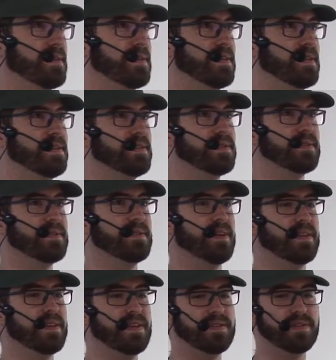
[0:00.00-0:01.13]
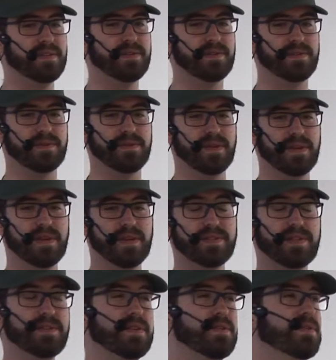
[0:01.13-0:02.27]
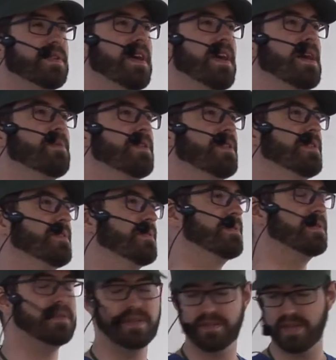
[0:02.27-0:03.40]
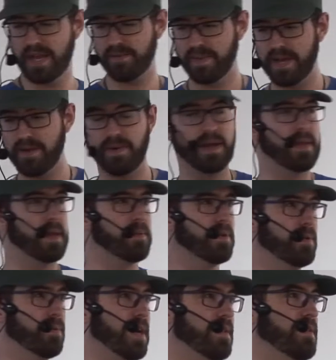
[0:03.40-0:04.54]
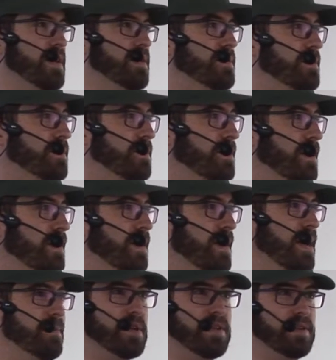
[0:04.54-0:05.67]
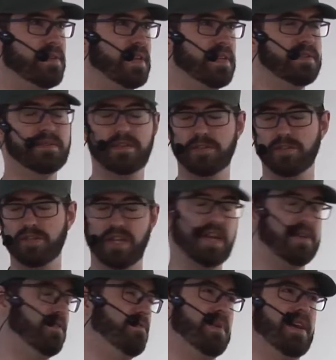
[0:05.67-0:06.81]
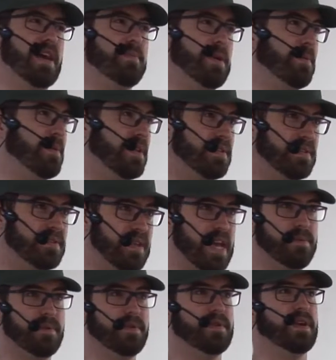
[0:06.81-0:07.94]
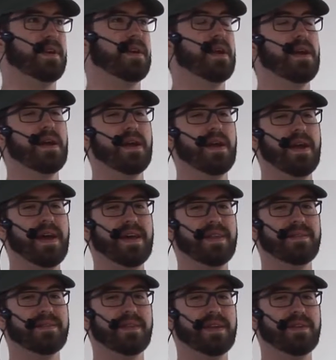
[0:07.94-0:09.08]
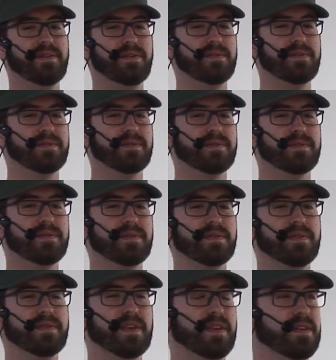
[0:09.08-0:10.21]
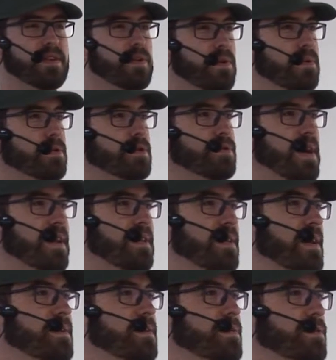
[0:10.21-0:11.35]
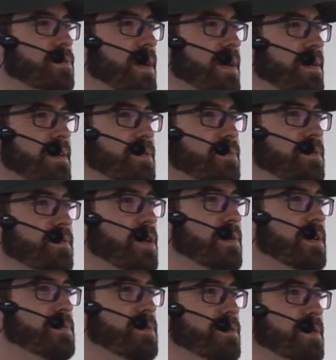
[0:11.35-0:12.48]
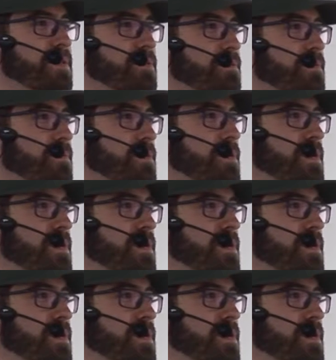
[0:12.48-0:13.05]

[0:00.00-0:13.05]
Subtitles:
It's easy to say, I'm going to sit down now and I'm going to write tests. I'm going to test the shit out of my app. I'm going to test everything. And then who tried that? Who tried that with no experience to